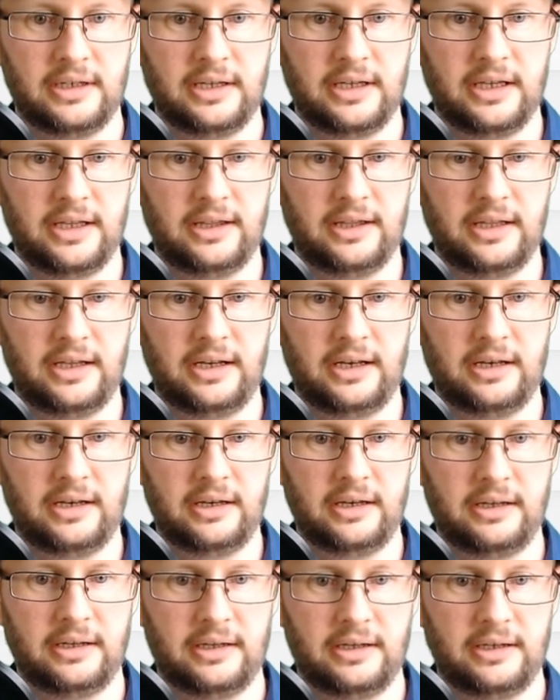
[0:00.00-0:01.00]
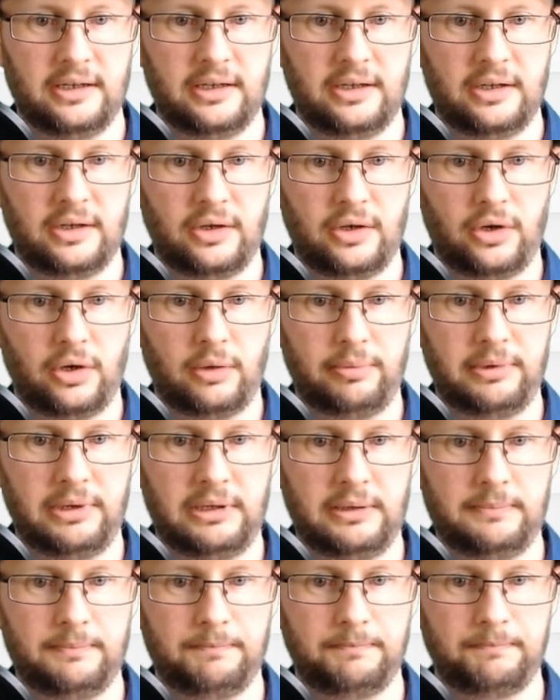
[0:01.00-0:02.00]
and then
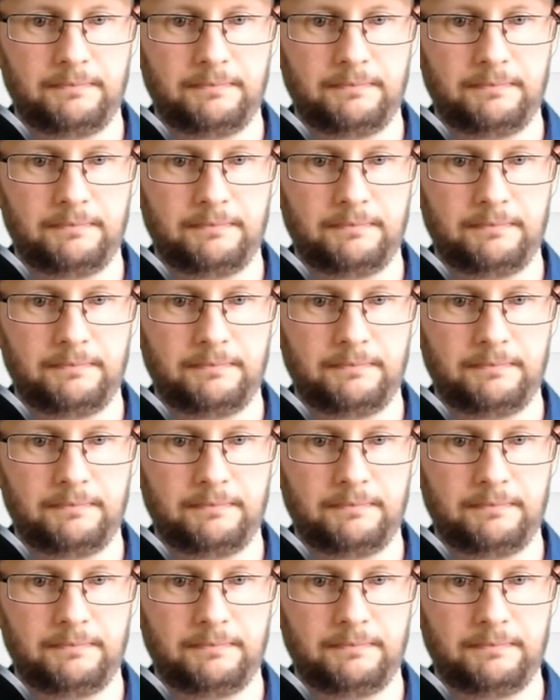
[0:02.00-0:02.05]
copy,